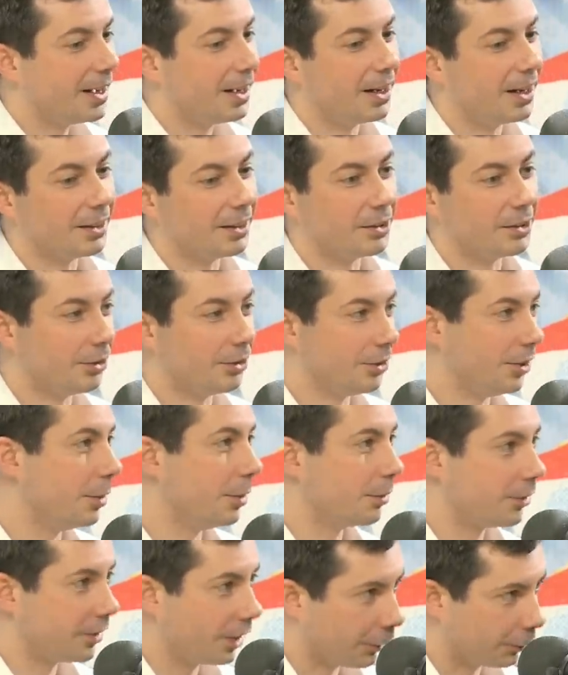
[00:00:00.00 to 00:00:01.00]
uh, to see
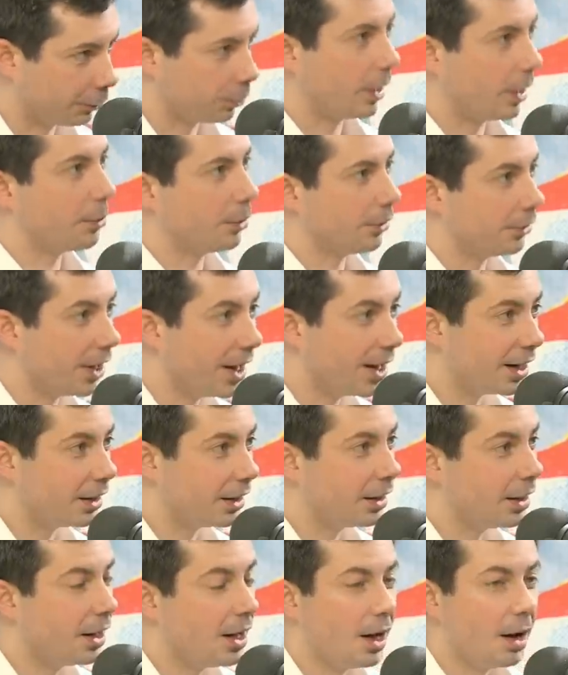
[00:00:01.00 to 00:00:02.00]
themselves
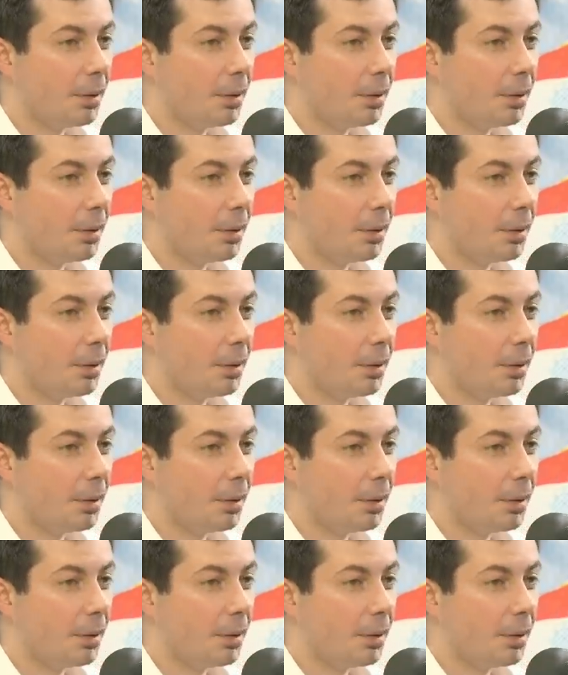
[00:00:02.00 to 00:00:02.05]
represented,